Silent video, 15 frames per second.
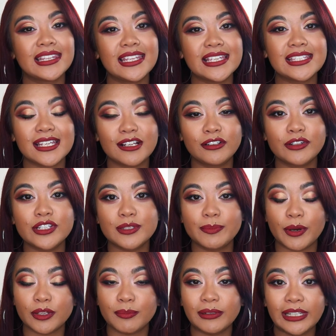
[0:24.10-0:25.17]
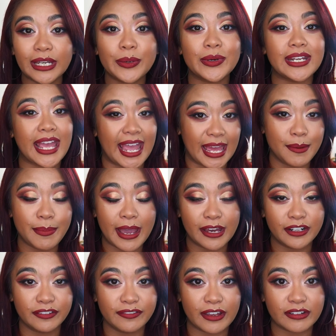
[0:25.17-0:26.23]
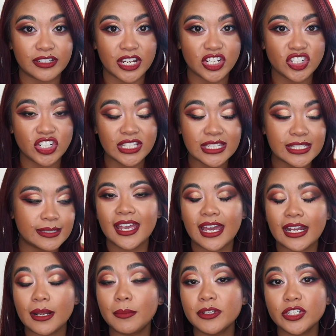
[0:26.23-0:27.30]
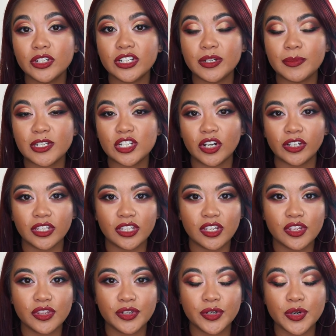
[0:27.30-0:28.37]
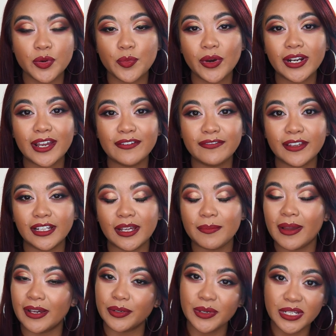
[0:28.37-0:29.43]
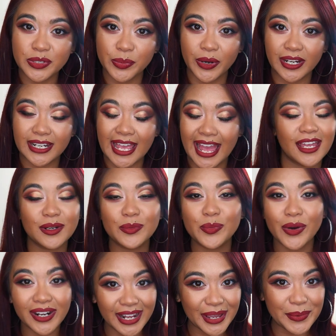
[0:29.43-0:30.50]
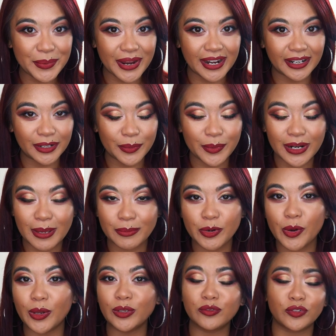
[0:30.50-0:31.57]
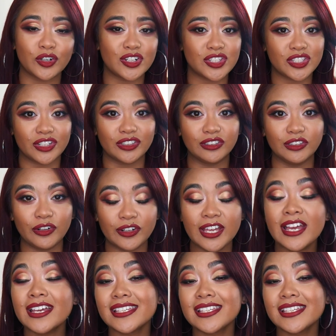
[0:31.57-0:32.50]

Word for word: This includes both liquid and powder foundations and I'm also going to be talking you through what I feel about each one and and what I wear when I'm going for a certain look.